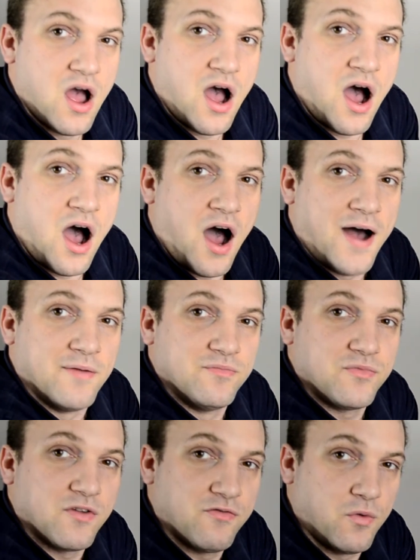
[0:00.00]

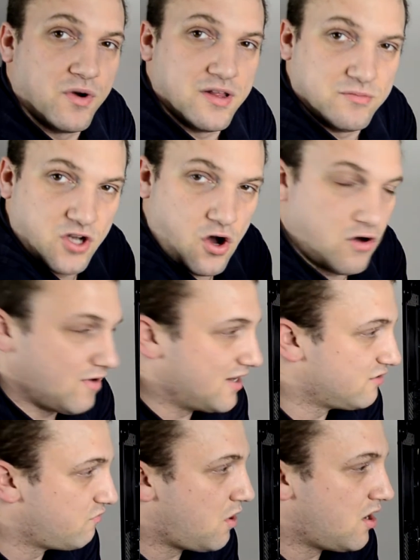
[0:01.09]
for one of them tall
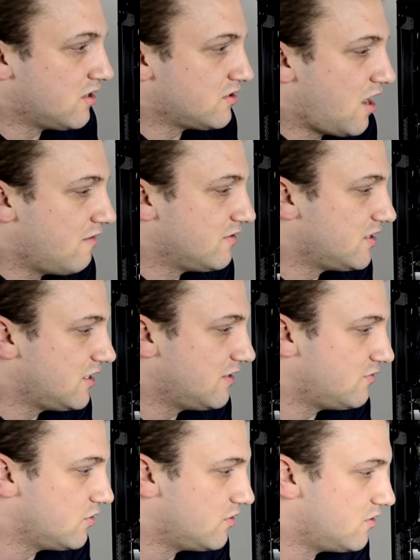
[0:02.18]
reservoirs. Obviously it
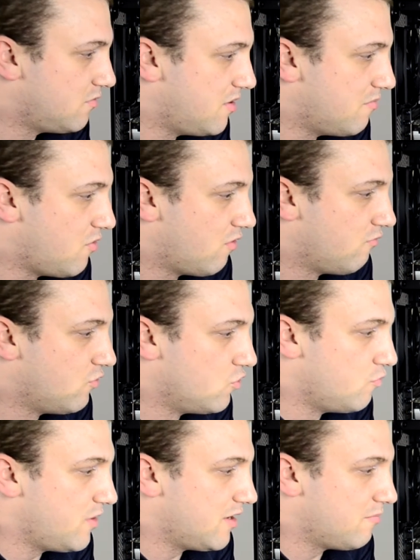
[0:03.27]
gives you a little bit more
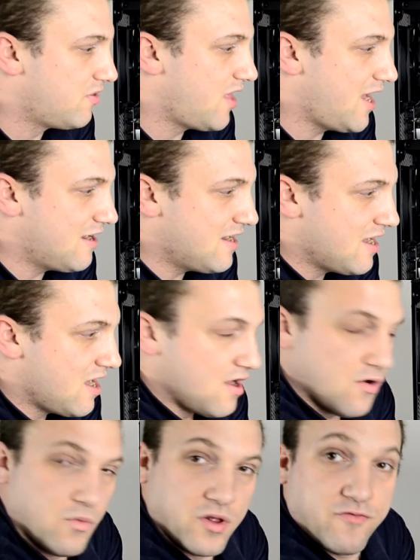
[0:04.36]
room in play
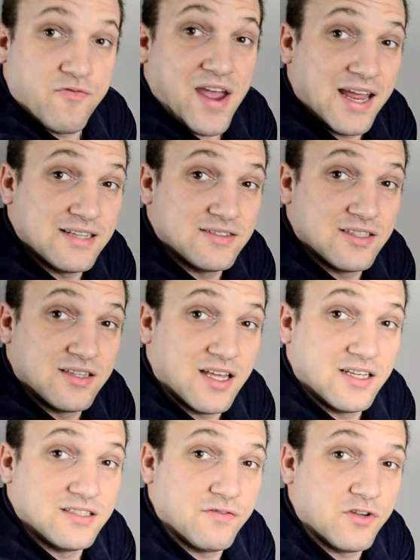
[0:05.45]
with fans and
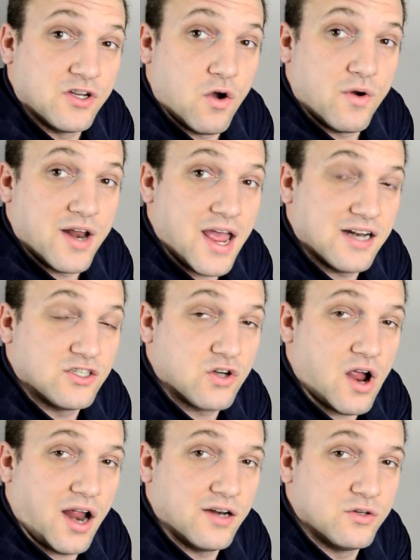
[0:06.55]
things if you're going ahead
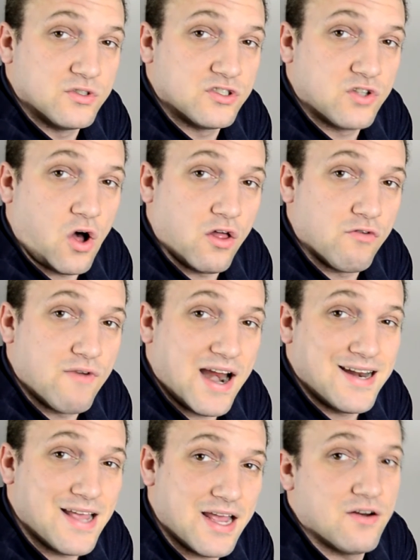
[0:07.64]
trying to install a
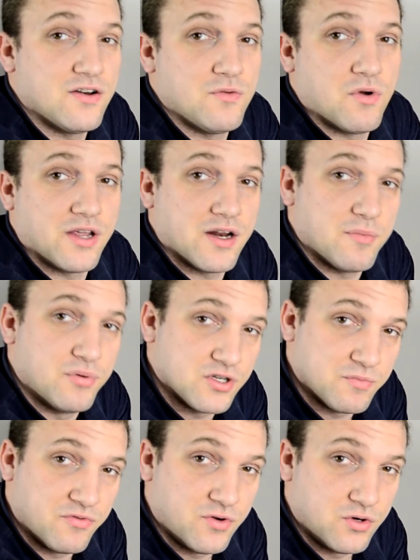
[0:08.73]
radiator and you want to get a
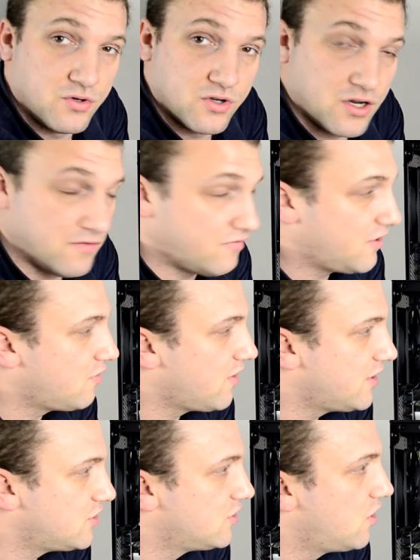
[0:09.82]
push-pull
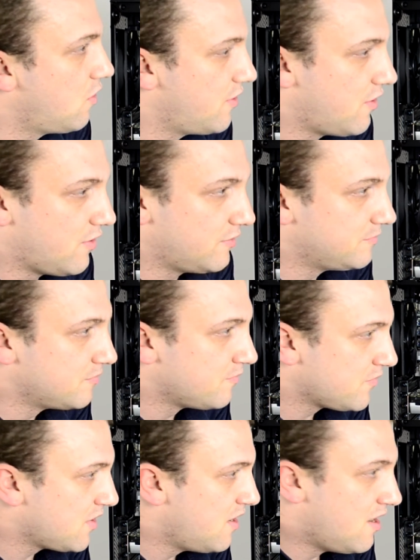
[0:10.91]
configuration going on.
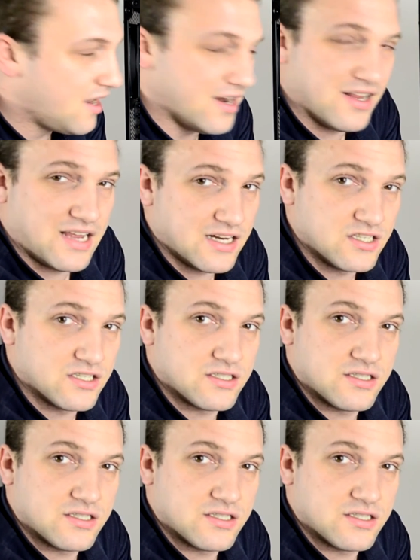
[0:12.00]
And again, it's just,